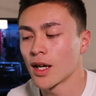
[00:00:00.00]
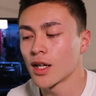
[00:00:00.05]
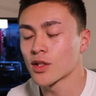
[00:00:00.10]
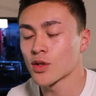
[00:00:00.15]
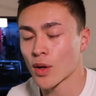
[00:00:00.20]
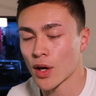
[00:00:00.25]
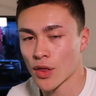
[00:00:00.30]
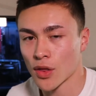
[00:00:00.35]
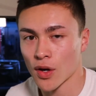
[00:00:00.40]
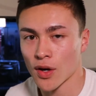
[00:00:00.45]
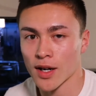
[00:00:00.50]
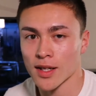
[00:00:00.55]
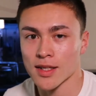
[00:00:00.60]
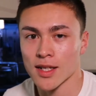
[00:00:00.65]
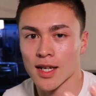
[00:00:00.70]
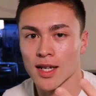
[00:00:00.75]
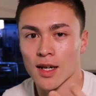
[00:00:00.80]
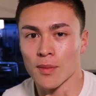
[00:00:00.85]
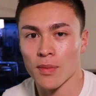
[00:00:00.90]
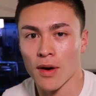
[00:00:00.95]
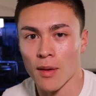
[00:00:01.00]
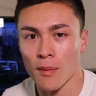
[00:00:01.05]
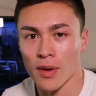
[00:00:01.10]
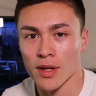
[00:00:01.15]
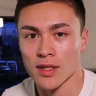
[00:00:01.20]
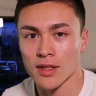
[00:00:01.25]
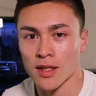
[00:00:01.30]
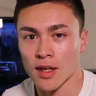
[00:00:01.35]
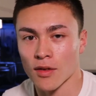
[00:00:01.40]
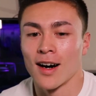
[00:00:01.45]
So I thought I'd take it upon
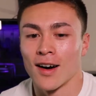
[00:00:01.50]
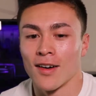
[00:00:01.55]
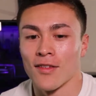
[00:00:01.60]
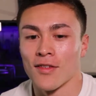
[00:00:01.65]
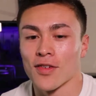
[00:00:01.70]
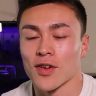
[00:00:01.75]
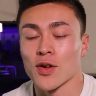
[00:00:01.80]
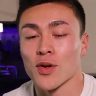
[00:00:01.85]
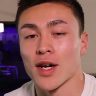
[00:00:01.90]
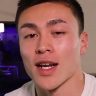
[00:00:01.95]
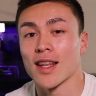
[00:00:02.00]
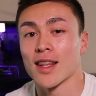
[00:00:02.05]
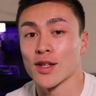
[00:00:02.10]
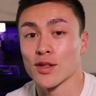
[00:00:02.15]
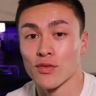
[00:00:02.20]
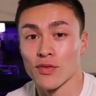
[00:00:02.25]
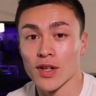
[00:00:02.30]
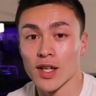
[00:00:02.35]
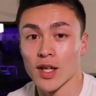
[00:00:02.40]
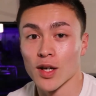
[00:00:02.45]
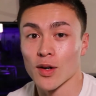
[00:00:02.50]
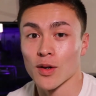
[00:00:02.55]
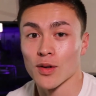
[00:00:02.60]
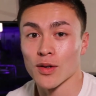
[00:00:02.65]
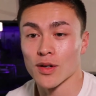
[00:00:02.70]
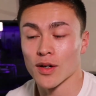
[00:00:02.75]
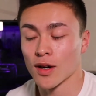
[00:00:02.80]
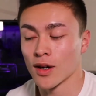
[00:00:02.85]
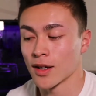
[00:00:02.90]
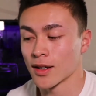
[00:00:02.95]
myself of creating this video
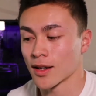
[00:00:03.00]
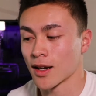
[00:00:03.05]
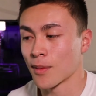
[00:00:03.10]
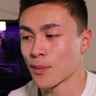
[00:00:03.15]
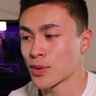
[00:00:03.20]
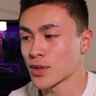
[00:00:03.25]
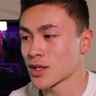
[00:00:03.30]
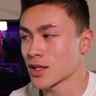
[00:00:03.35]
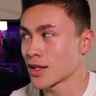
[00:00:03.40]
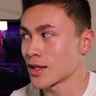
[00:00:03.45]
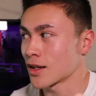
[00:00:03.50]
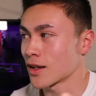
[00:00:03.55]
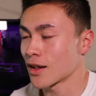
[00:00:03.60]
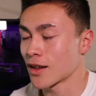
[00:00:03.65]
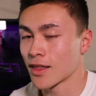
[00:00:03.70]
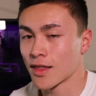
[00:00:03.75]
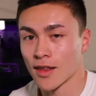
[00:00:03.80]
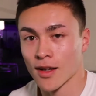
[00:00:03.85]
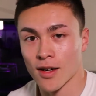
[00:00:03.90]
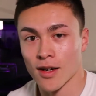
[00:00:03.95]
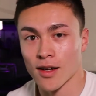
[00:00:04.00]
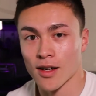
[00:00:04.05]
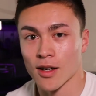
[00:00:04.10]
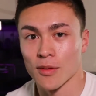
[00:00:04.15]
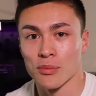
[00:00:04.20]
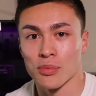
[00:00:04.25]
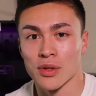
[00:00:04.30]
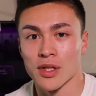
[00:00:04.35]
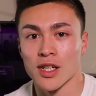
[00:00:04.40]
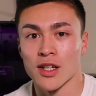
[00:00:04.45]
encompassing the
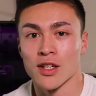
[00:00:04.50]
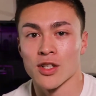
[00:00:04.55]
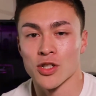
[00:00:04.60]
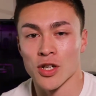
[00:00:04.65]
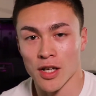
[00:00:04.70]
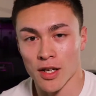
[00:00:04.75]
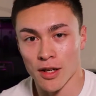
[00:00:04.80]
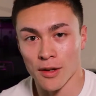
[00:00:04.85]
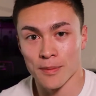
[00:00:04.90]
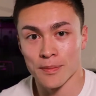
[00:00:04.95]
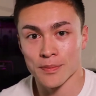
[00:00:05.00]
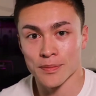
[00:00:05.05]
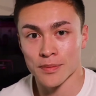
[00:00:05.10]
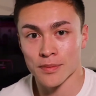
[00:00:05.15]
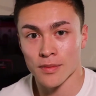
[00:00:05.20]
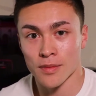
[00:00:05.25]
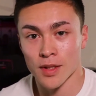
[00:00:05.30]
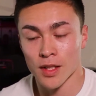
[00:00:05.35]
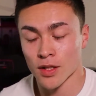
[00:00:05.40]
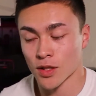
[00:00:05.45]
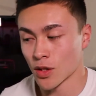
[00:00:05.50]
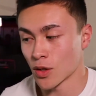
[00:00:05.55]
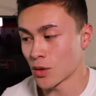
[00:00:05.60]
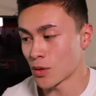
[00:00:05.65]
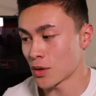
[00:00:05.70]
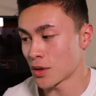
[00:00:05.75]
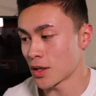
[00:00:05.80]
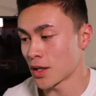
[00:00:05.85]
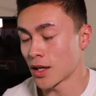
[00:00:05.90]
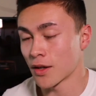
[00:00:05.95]
complete agenda.
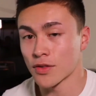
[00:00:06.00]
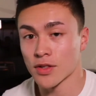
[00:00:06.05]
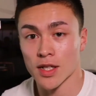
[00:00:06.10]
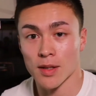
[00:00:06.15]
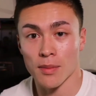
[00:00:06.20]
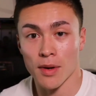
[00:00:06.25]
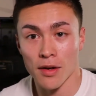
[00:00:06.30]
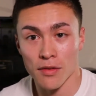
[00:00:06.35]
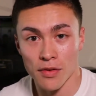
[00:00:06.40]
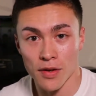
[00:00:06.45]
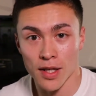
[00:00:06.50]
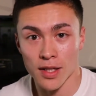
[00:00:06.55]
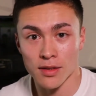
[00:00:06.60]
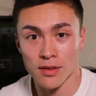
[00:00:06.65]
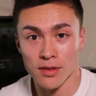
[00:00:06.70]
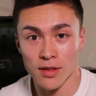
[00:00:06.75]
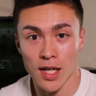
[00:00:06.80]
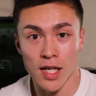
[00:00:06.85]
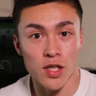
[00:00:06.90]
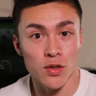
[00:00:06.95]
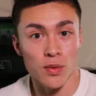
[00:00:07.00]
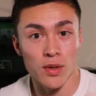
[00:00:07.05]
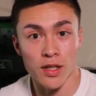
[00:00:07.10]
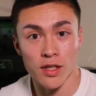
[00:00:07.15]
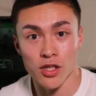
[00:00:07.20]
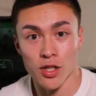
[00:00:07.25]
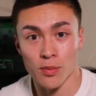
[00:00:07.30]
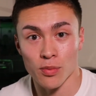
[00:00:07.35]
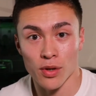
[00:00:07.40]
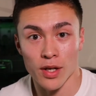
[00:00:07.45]
So enough seeing my face. I just want to
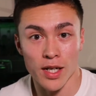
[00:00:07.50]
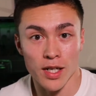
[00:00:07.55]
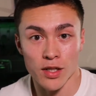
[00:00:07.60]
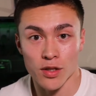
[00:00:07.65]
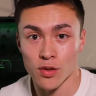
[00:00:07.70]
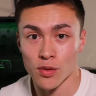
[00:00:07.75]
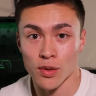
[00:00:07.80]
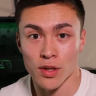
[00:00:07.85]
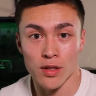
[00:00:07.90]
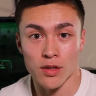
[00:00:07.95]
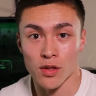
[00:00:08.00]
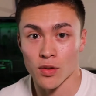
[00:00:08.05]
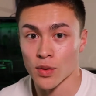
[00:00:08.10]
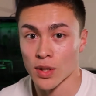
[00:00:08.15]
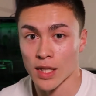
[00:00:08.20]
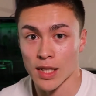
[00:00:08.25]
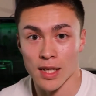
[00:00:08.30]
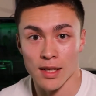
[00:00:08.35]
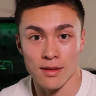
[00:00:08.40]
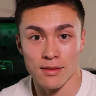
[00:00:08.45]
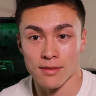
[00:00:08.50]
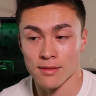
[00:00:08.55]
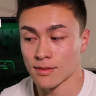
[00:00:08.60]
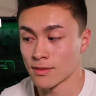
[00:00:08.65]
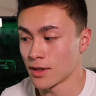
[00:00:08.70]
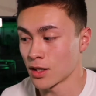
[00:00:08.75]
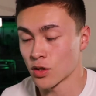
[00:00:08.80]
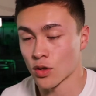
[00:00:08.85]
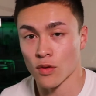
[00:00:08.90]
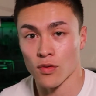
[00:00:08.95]
jump right into it so we can get
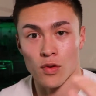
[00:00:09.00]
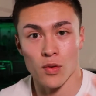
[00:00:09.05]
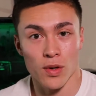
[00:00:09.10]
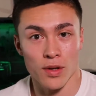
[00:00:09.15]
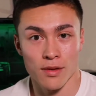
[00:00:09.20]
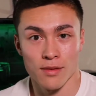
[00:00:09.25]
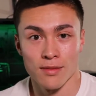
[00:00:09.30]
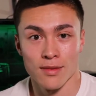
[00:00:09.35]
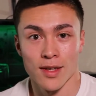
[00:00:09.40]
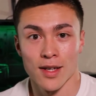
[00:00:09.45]
this over with.